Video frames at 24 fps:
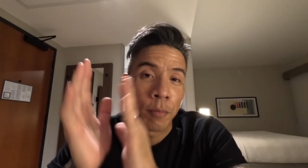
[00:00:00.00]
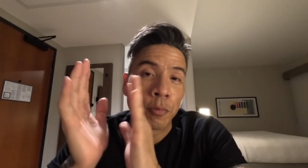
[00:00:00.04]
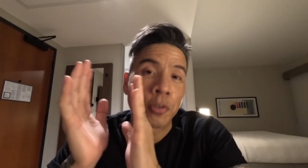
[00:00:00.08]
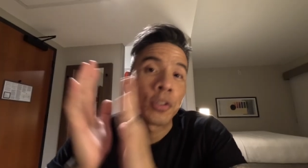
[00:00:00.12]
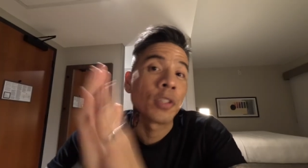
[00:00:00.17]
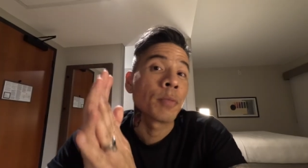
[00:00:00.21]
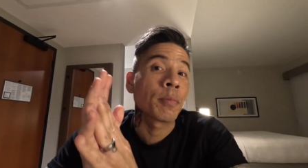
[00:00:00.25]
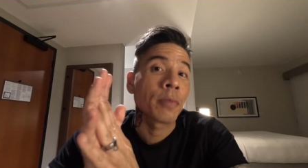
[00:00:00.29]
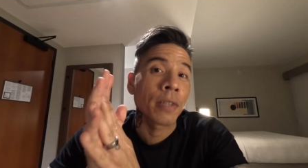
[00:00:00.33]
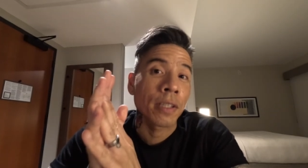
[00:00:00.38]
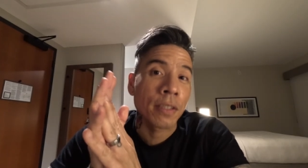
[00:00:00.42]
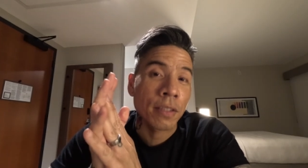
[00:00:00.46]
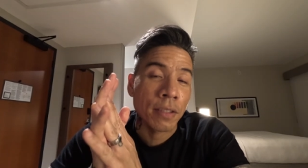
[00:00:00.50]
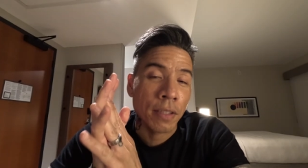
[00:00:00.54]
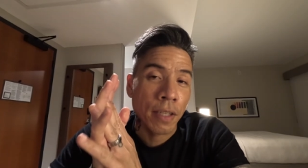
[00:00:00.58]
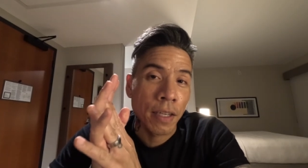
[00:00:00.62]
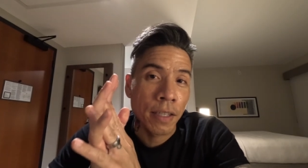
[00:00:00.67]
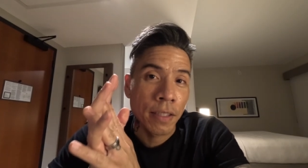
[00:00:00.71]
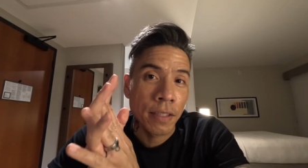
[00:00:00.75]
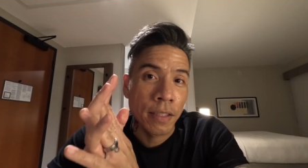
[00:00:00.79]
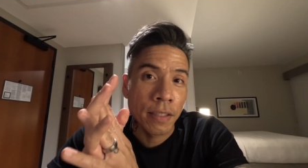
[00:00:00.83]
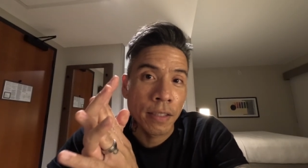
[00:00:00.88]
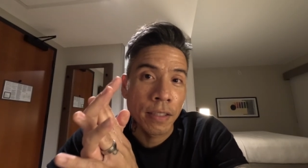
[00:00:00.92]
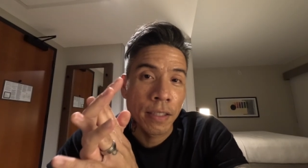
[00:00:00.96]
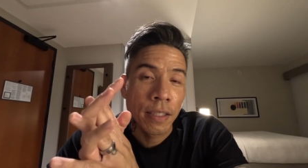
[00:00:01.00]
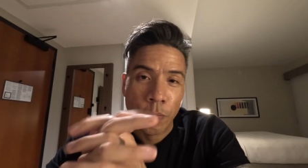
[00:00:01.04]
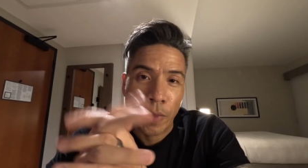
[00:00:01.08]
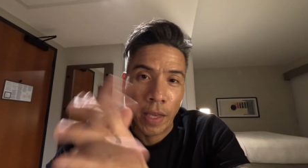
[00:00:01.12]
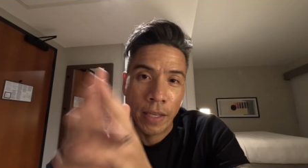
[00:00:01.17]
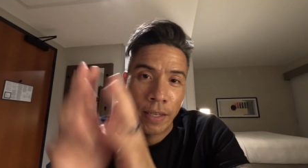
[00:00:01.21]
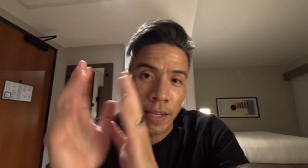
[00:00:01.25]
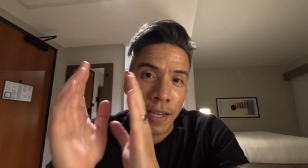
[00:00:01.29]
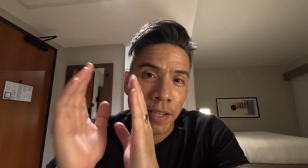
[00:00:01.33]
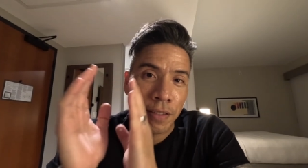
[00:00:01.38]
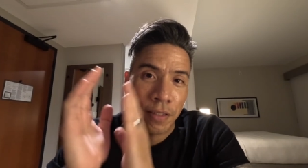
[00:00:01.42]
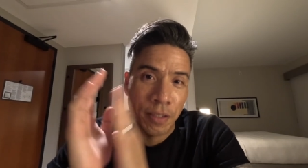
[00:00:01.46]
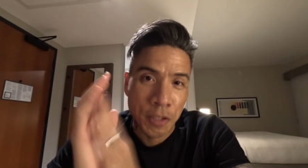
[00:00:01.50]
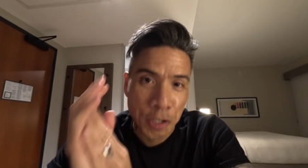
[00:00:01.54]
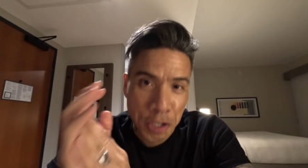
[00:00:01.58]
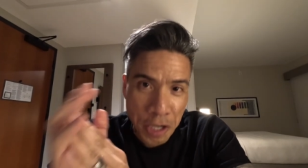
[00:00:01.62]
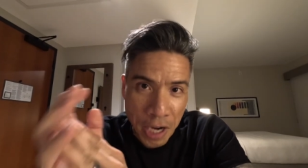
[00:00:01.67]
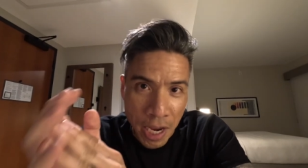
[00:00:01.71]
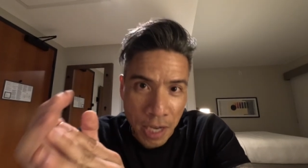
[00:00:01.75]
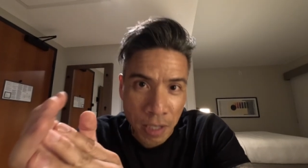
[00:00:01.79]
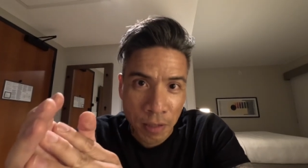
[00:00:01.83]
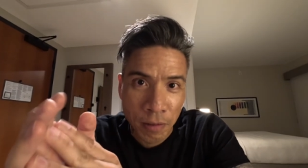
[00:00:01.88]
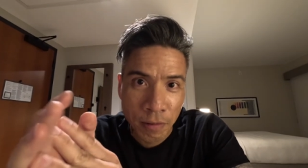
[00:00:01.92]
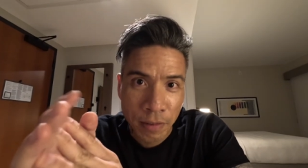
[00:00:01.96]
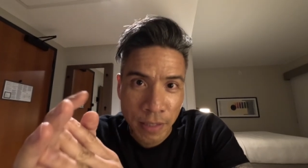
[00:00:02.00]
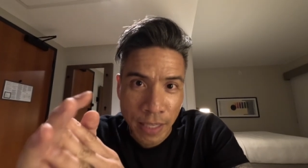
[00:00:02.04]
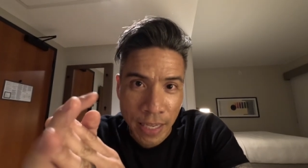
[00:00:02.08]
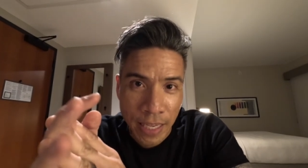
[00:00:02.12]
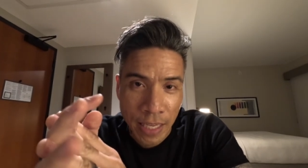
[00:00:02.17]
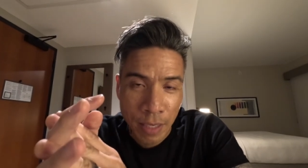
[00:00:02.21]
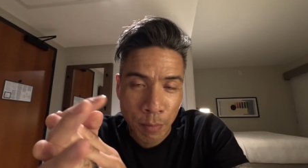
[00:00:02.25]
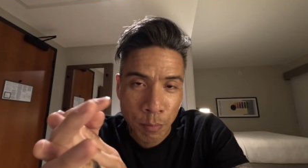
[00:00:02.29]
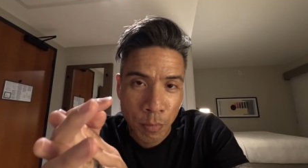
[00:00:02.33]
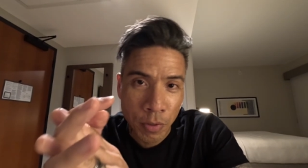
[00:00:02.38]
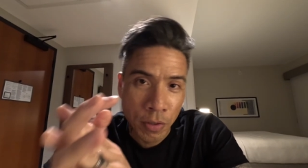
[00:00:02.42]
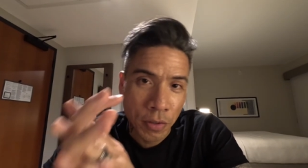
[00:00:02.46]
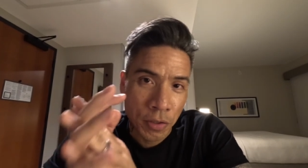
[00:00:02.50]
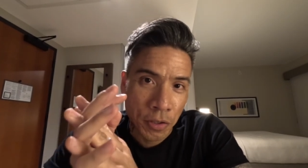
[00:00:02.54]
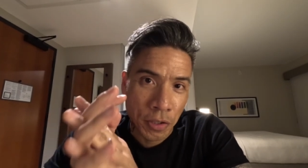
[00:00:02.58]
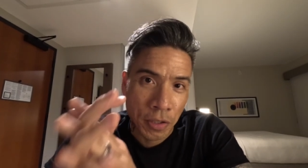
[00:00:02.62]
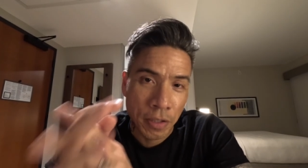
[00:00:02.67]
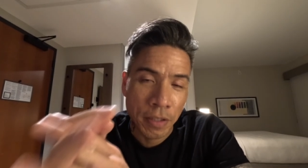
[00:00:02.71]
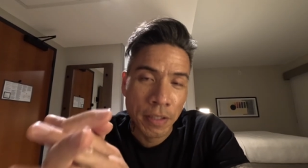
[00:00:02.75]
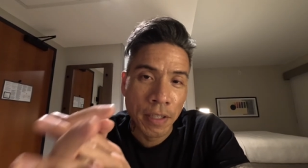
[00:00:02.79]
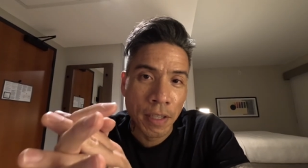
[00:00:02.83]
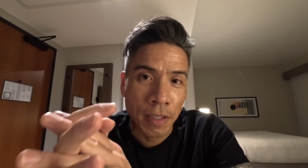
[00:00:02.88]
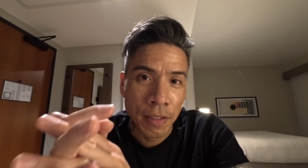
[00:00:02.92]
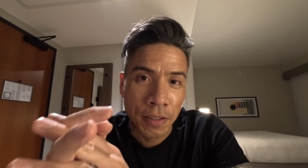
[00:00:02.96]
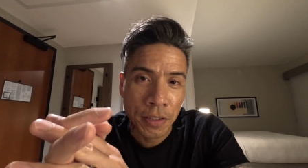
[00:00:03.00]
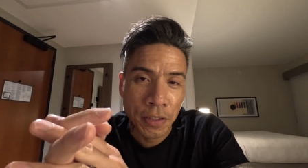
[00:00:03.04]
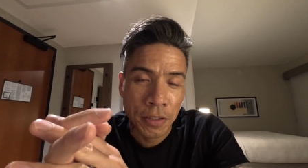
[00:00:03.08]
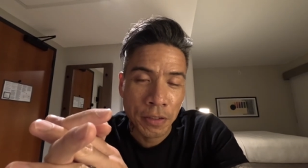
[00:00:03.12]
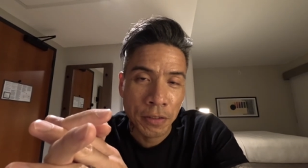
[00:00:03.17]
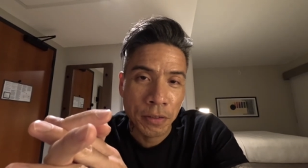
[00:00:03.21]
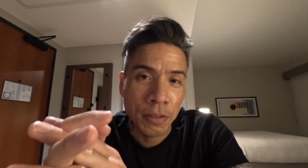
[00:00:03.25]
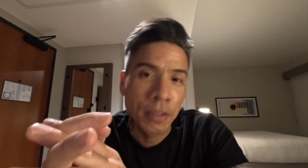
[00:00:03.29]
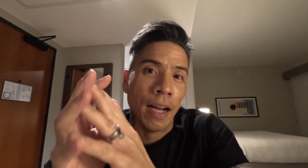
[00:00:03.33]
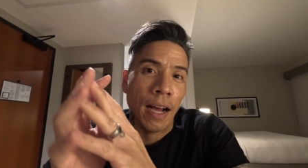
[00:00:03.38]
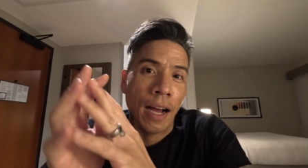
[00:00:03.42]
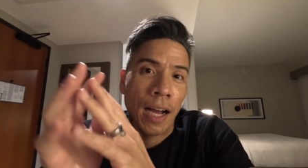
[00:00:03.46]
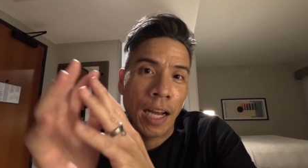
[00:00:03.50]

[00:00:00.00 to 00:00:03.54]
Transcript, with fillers: I'm super excited, and as the channel name should tell you,